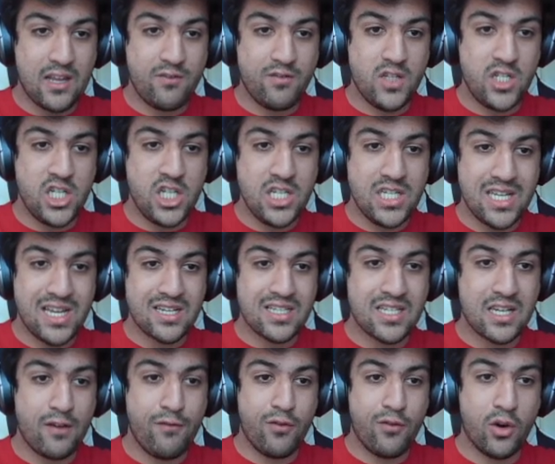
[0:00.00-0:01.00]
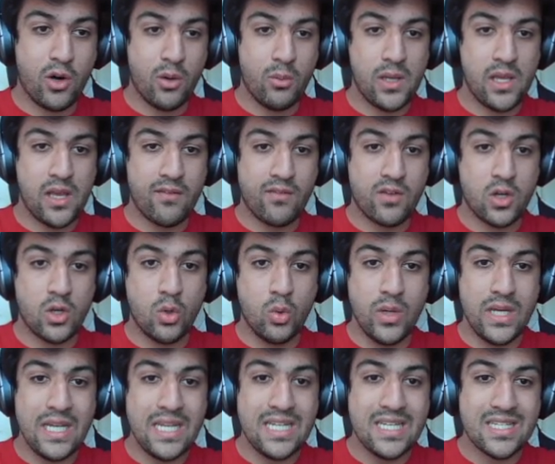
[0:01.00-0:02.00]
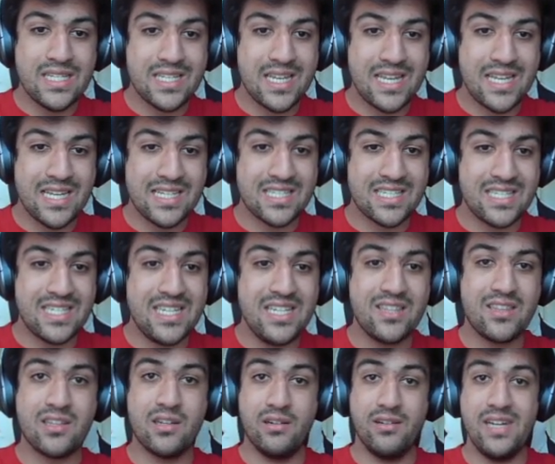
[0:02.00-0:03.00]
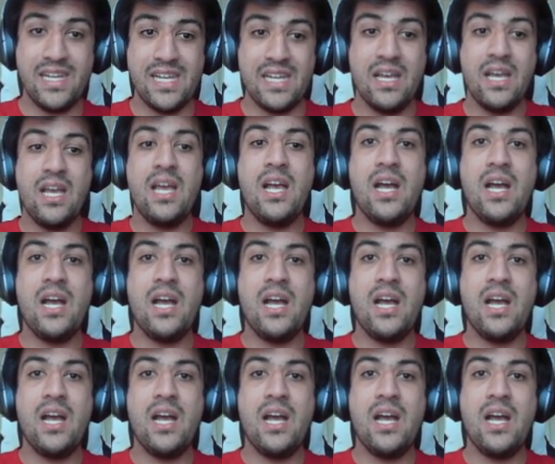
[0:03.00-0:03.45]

if g takes f4, we have queen takes c3,